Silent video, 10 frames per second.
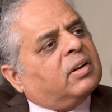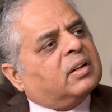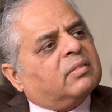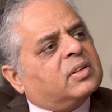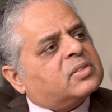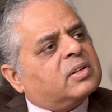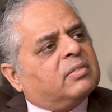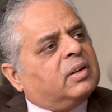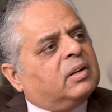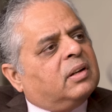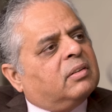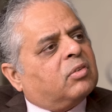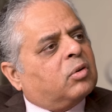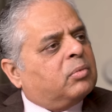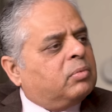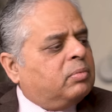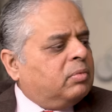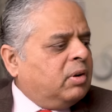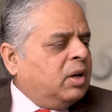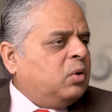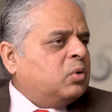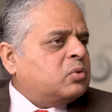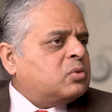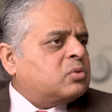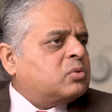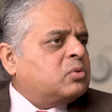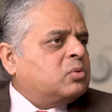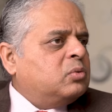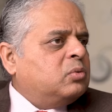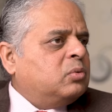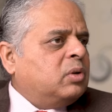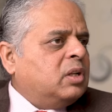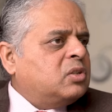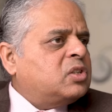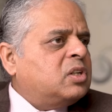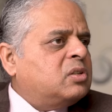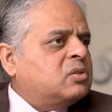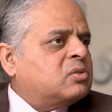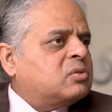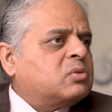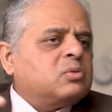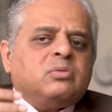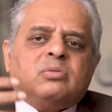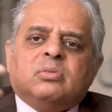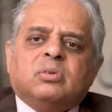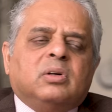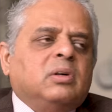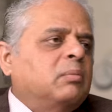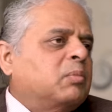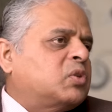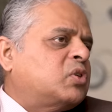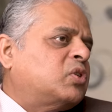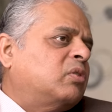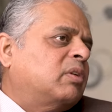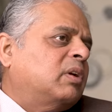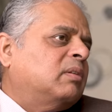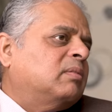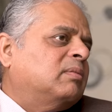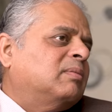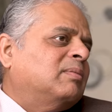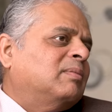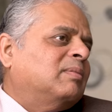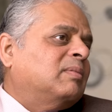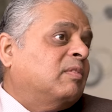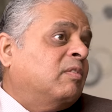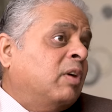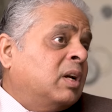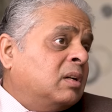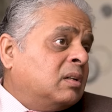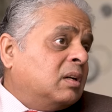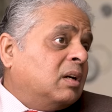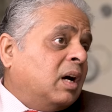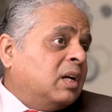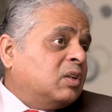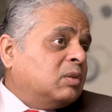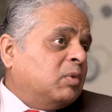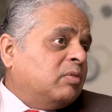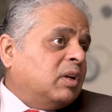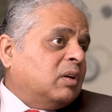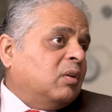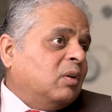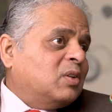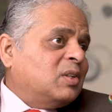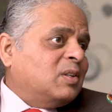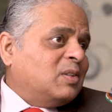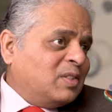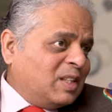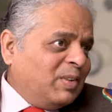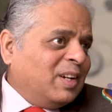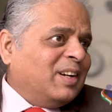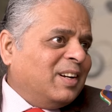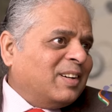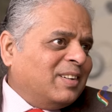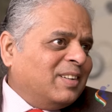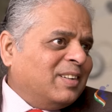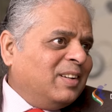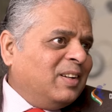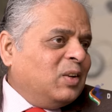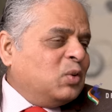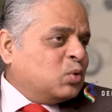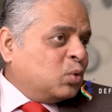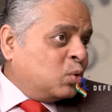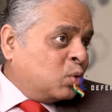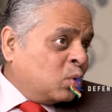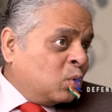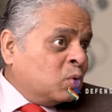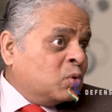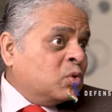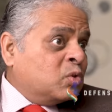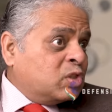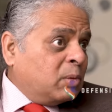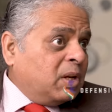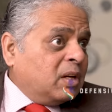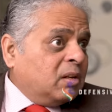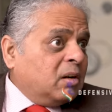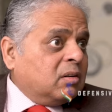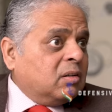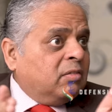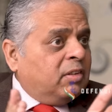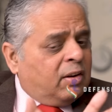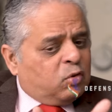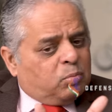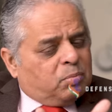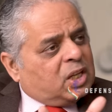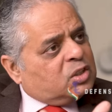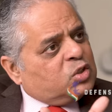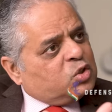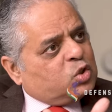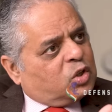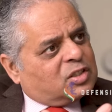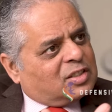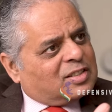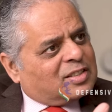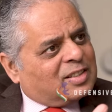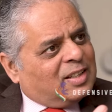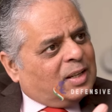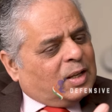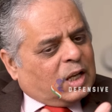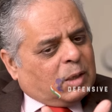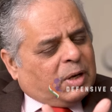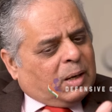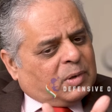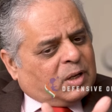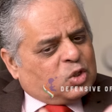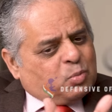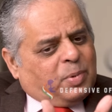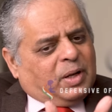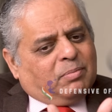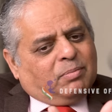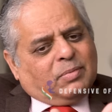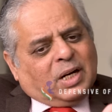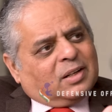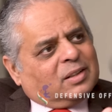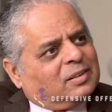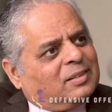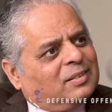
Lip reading: effectiveness every day, from radios to kill chains to precisionary. One item of technology, semiconductor. So drones, semiconductor. We have to make these choices. Ki bhai hum kis pe maharat